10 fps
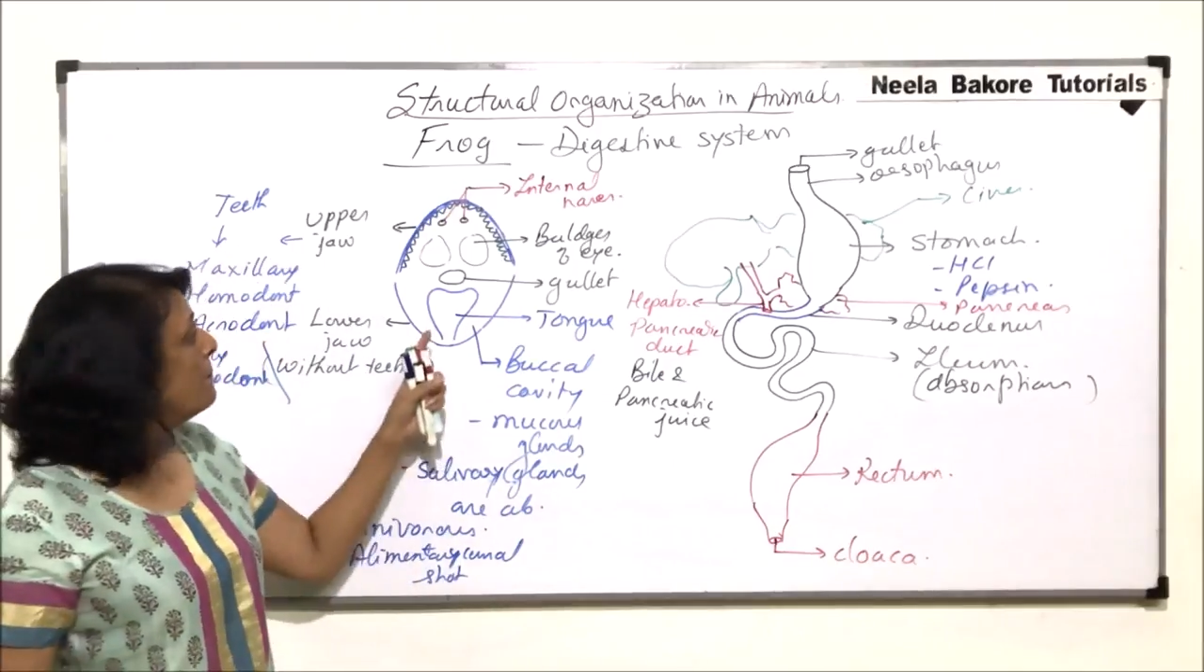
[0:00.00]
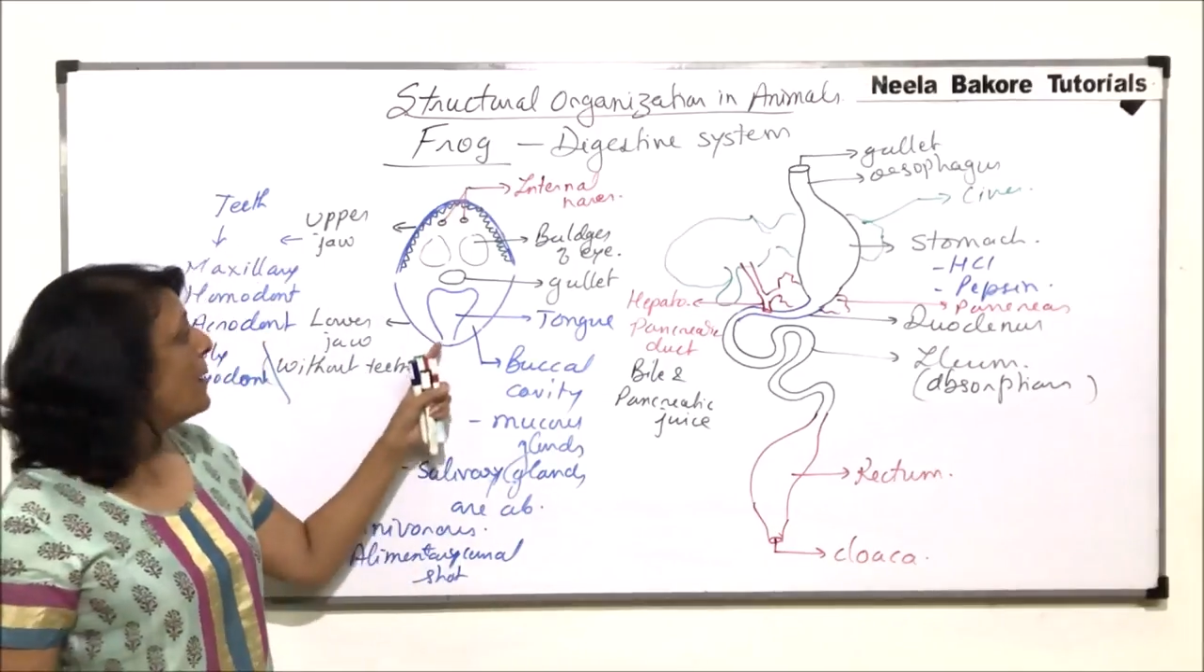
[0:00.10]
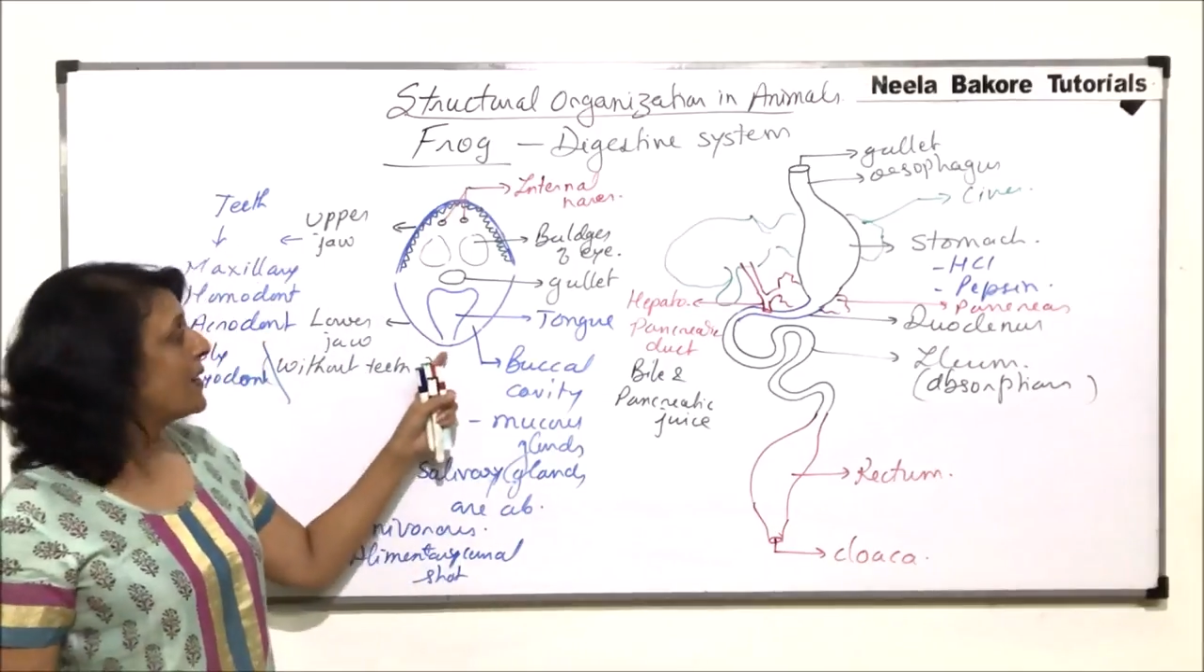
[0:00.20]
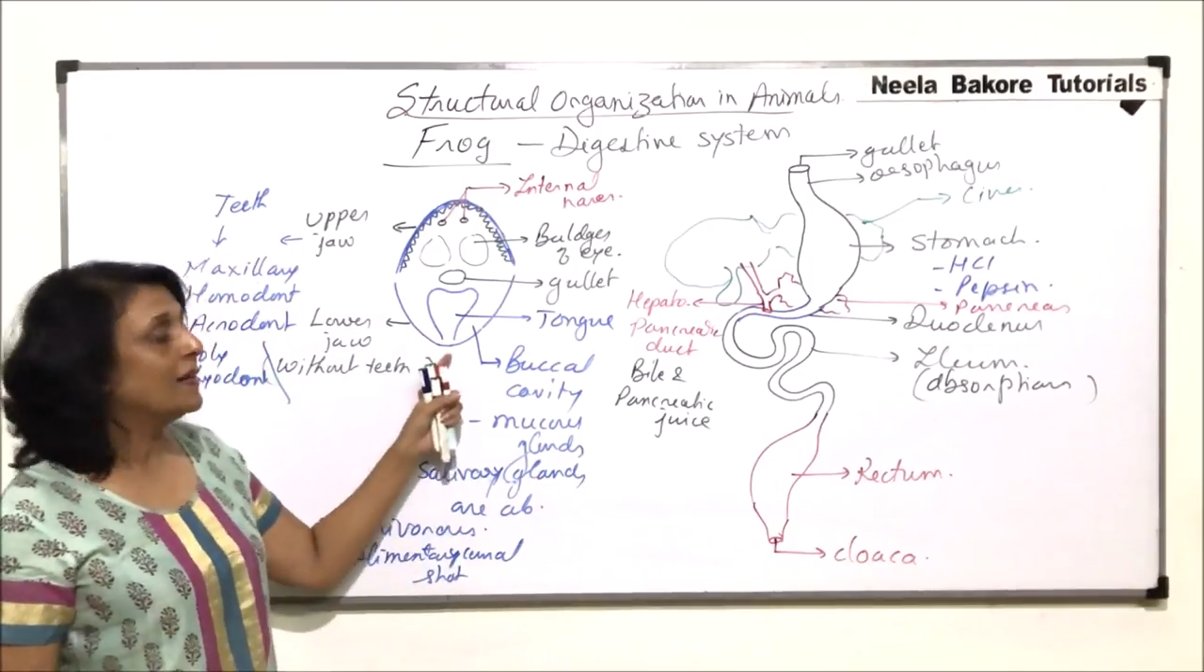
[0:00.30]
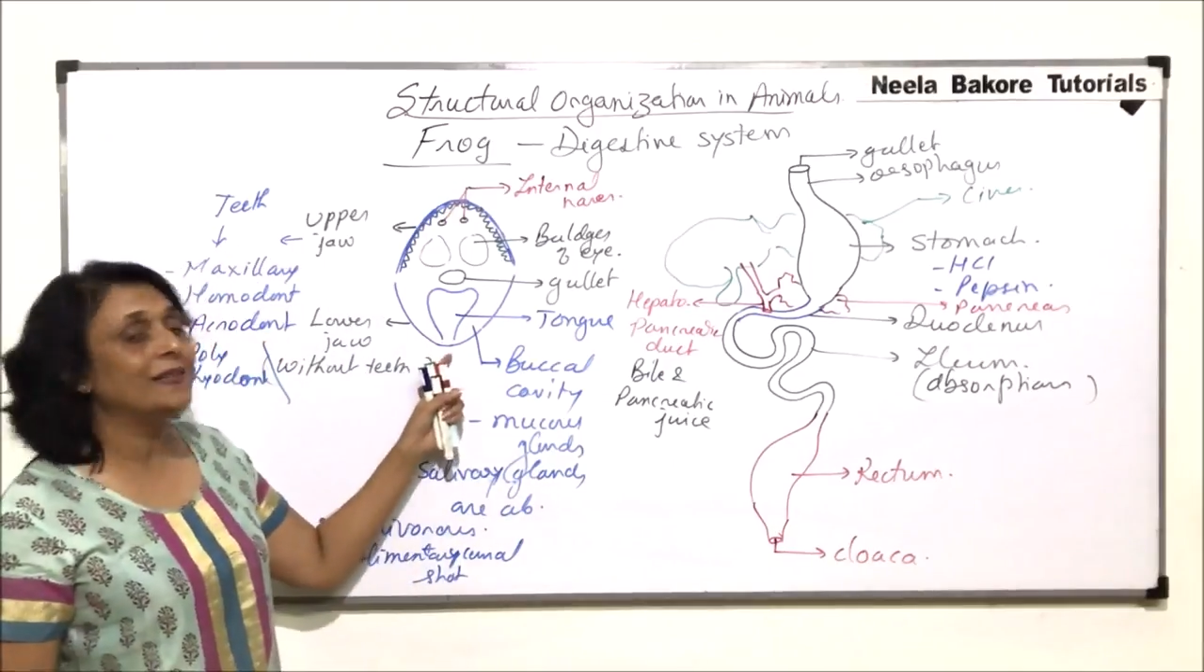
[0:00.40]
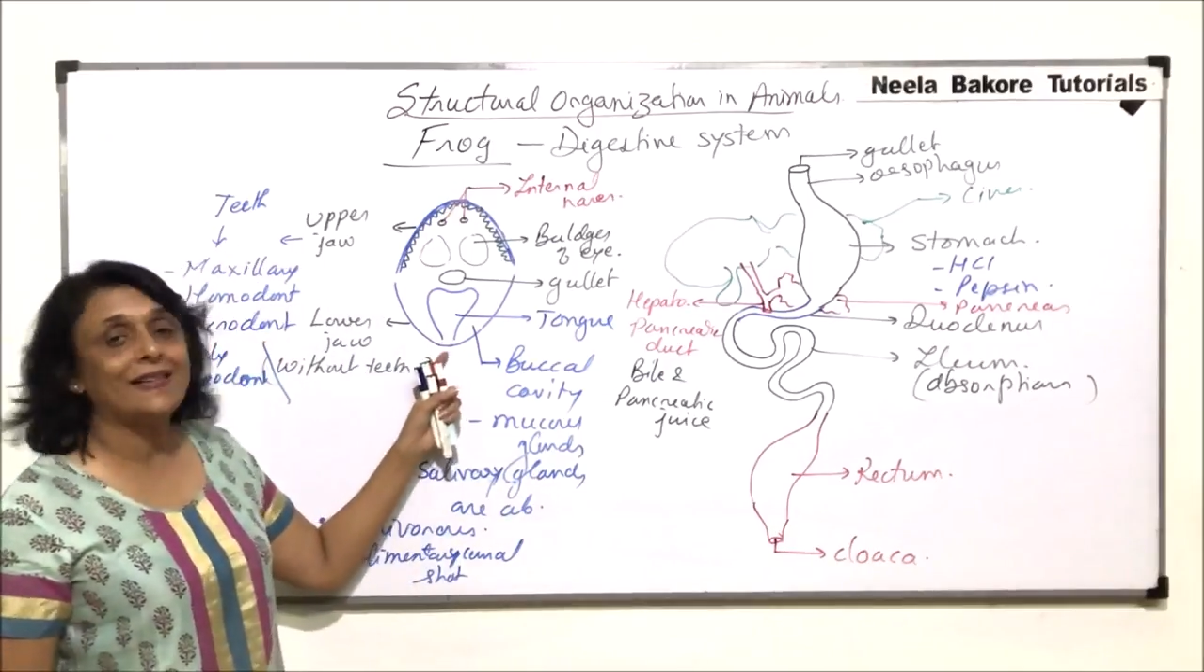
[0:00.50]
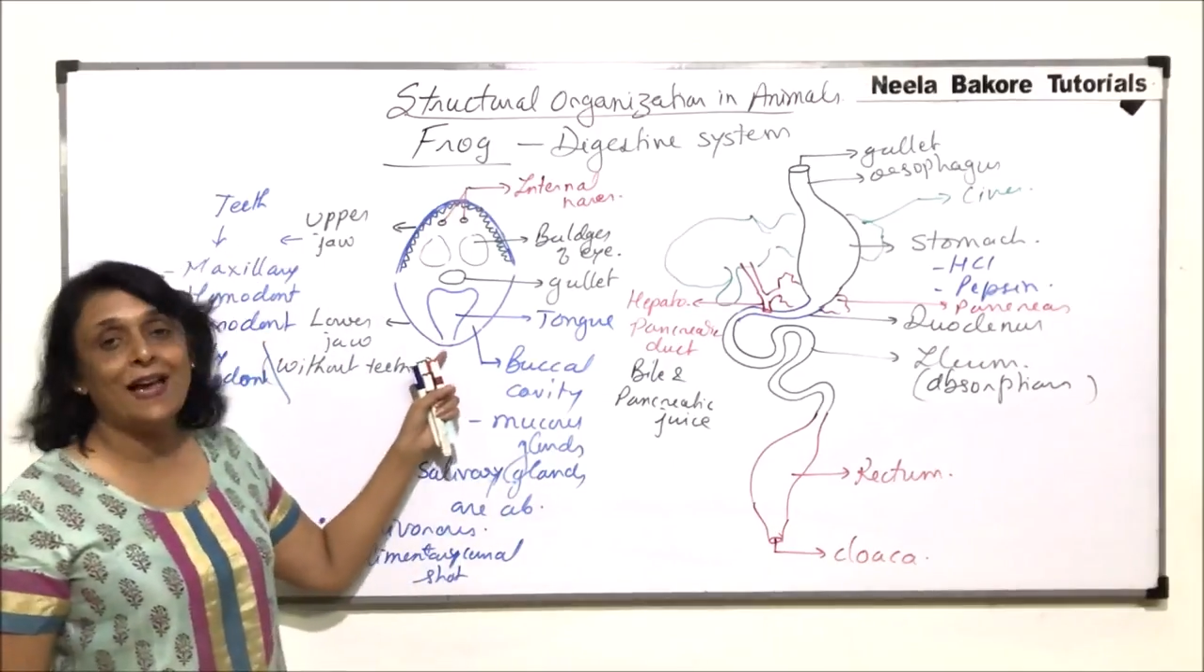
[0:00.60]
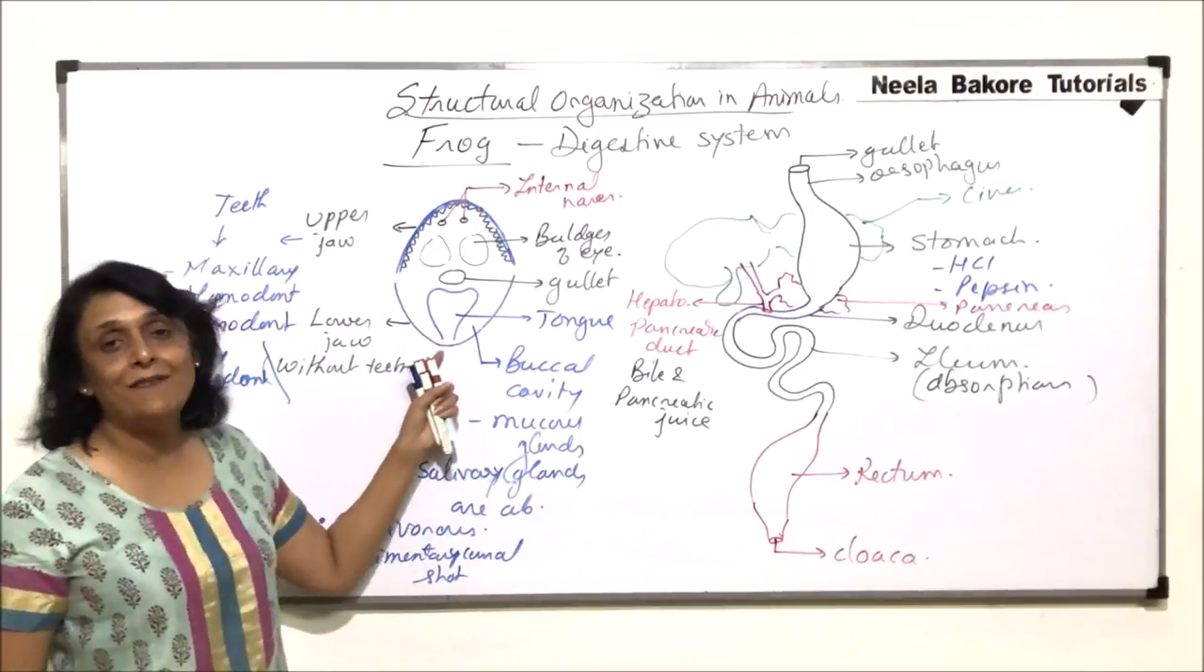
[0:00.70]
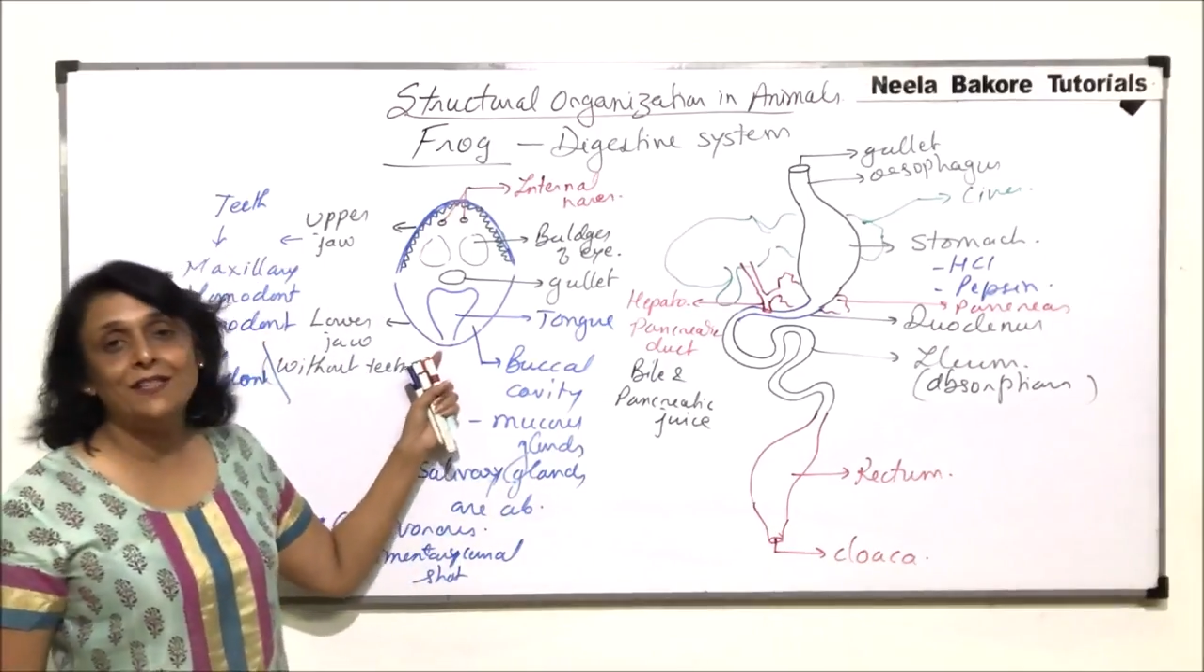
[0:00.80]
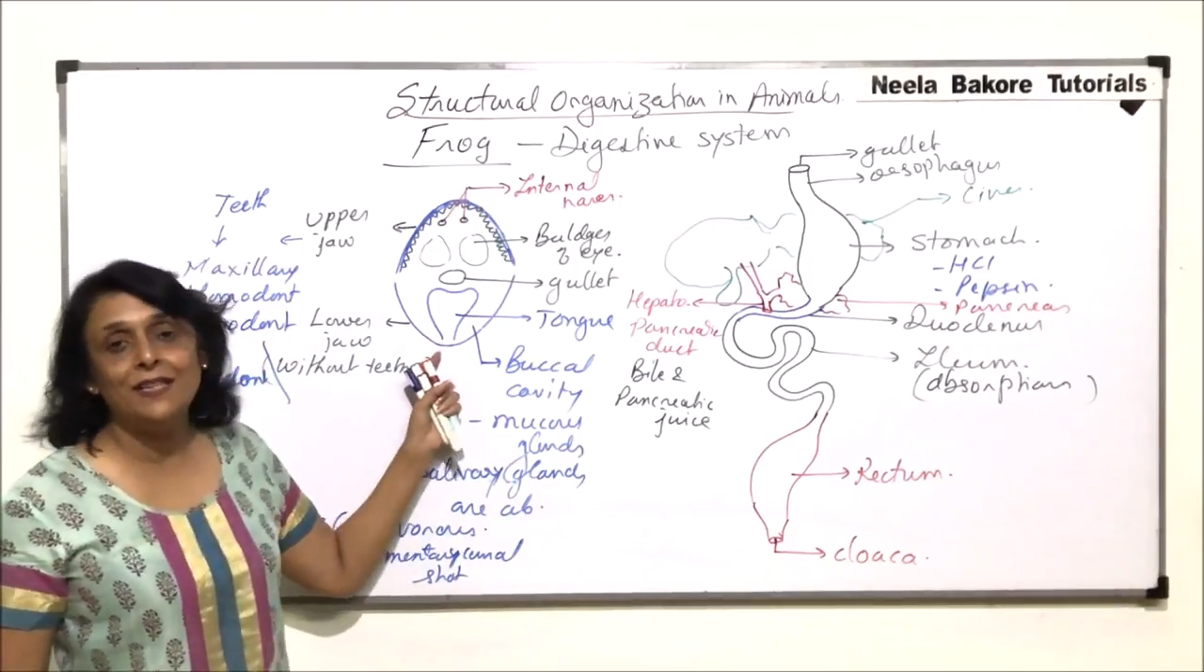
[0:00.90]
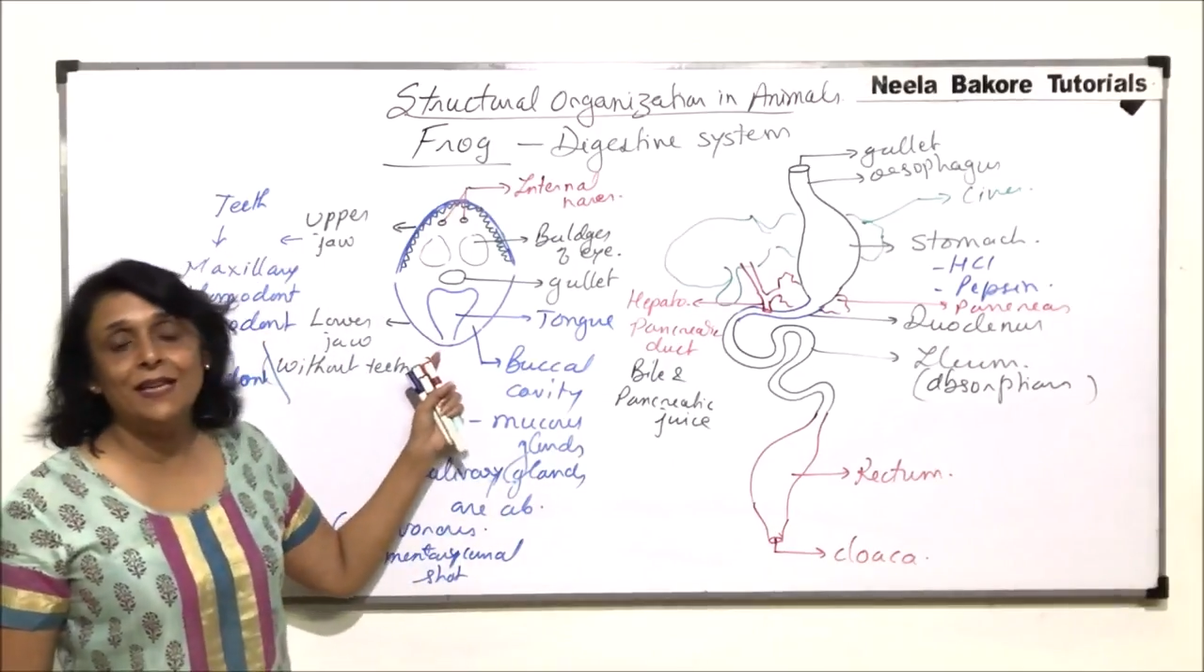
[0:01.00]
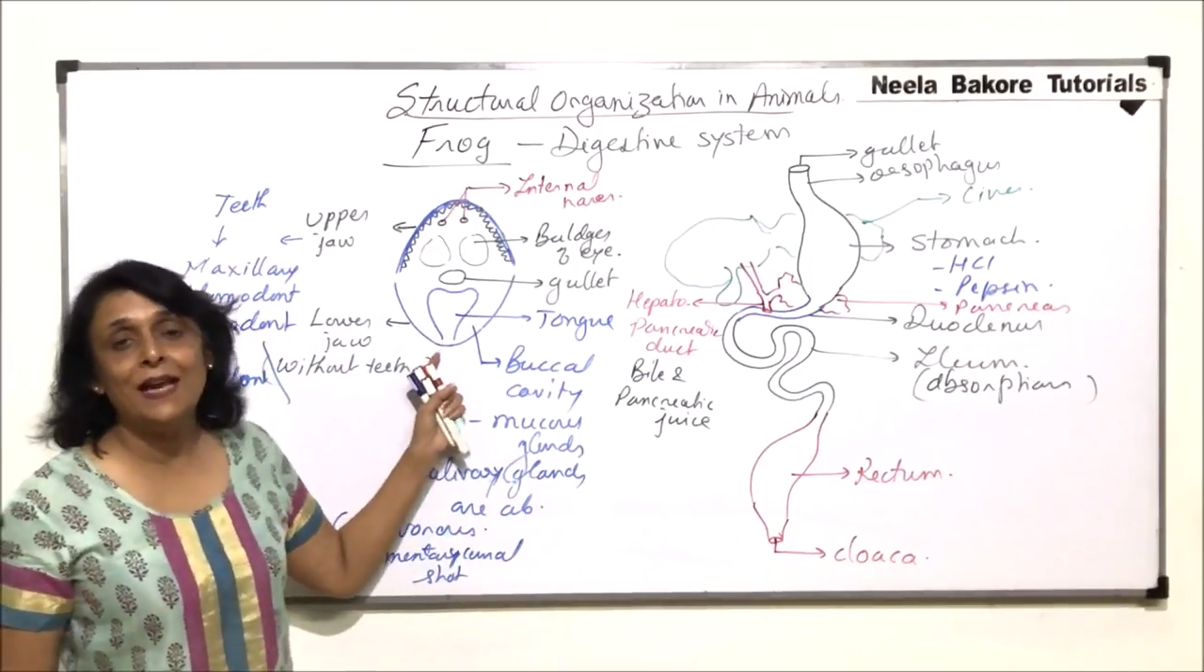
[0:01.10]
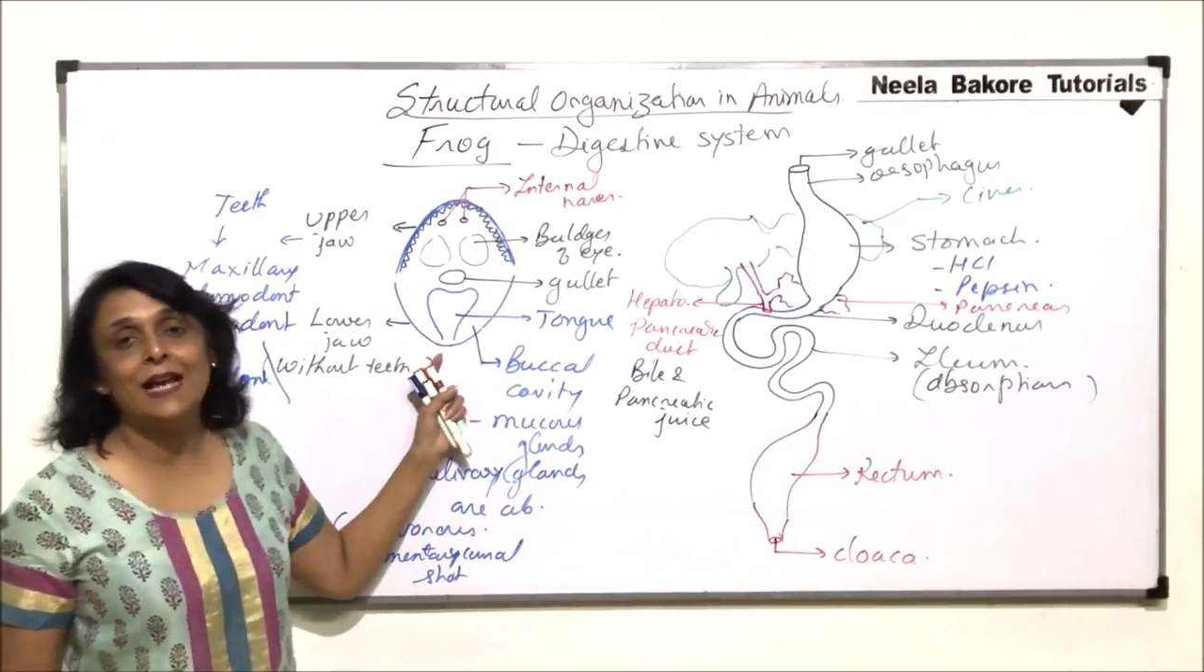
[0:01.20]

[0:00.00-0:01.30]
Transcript: Buccal cavity